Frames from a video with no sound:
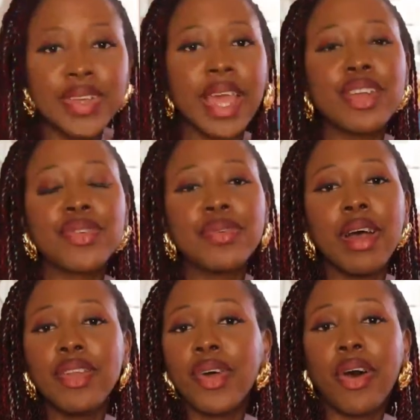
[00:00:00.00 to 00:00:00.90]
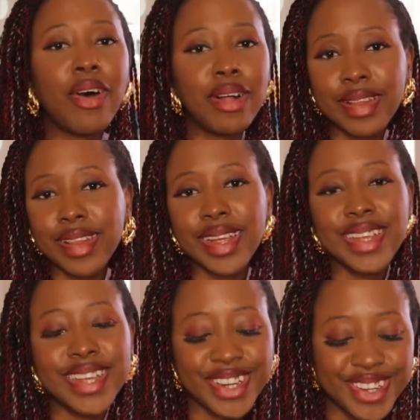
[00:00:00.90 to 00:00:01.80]
to get through the whole
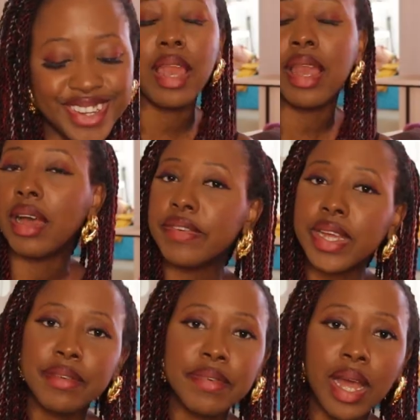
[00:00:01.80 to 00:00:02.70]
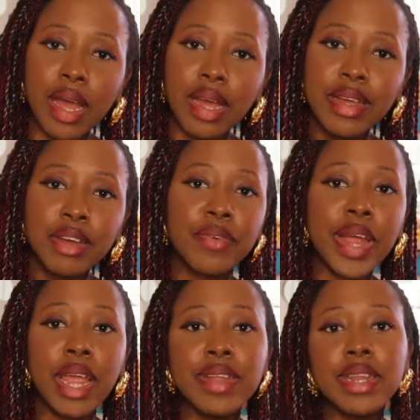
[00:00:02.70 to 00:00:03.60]
thing here. I love Canva
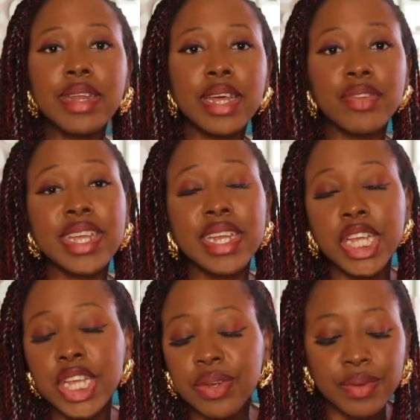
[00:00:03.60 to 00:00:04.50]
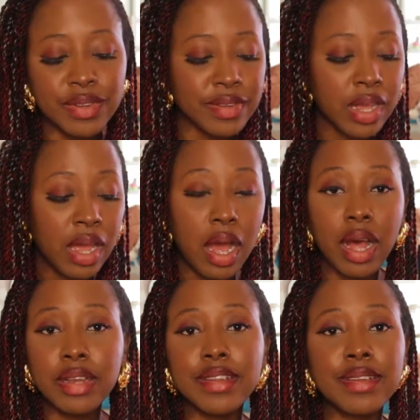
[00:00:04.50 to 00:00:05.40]
for everything that you can use.
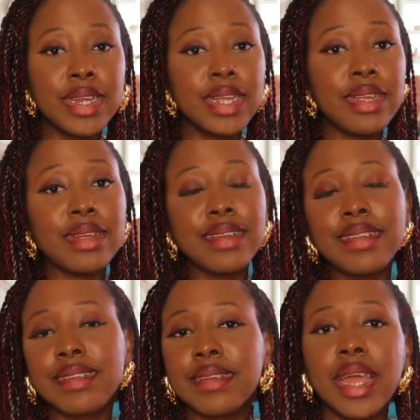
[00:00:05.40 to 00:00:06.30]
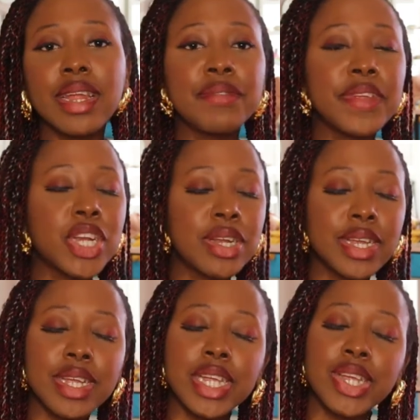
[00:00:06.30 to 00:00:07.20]
Honestly, design,
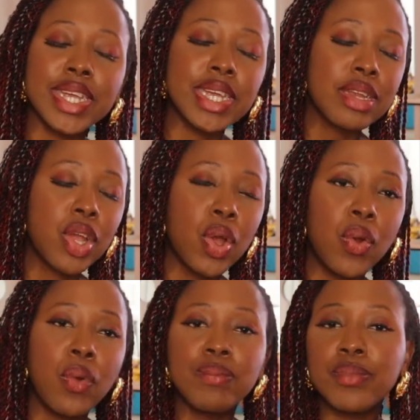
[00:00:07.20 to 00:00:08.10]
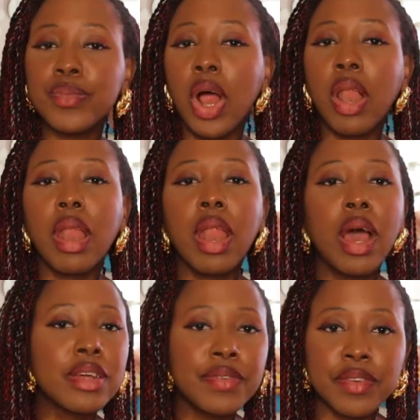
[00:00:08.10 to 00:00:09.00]
visually, you can go a
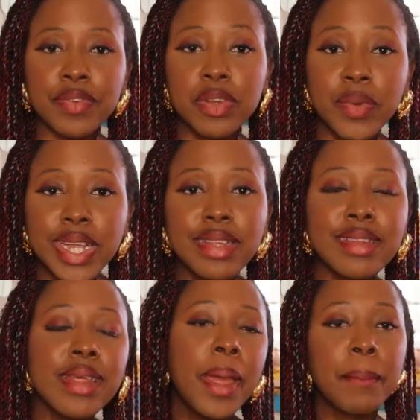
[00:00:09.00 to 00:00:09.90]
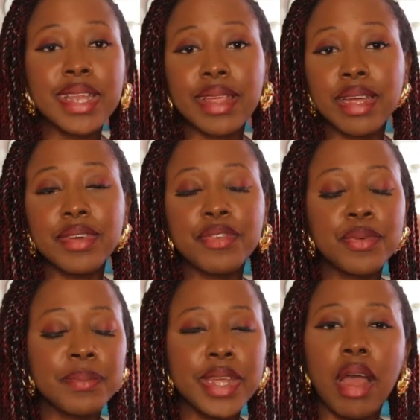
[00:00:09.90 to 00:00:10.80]
lot of different ways, but Canva
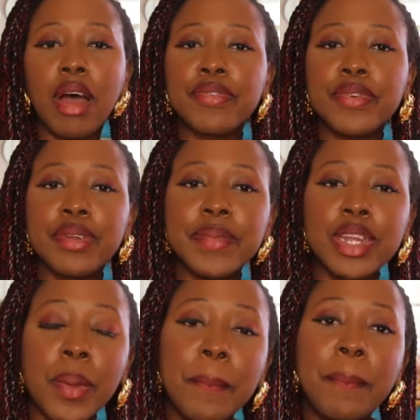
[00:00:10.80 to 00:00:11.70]
for me offered me the